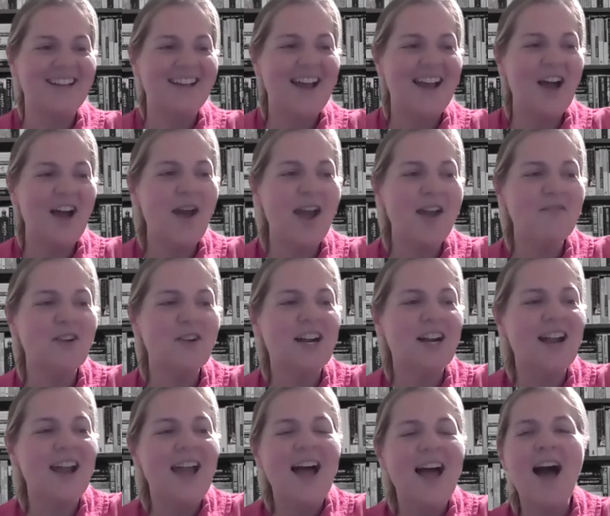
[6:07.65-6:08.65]

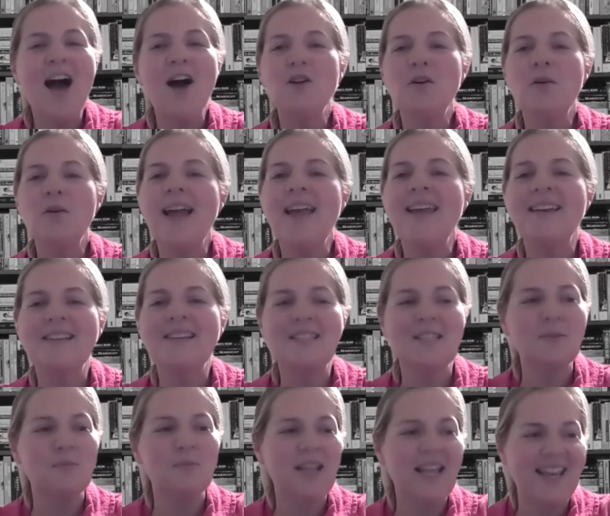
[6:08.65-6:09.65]
However, how do I
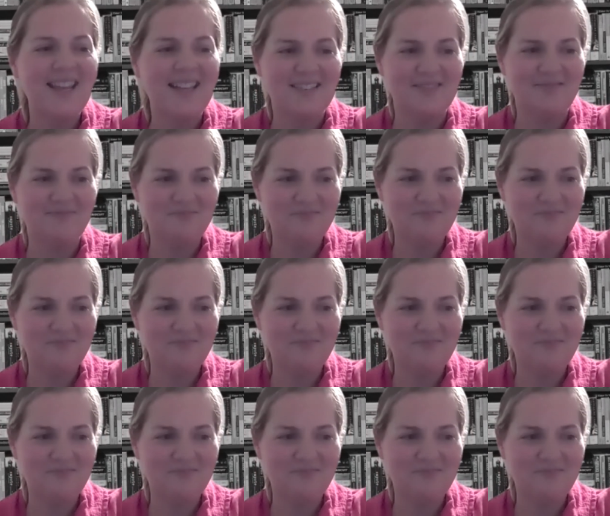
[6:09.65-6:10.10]
explain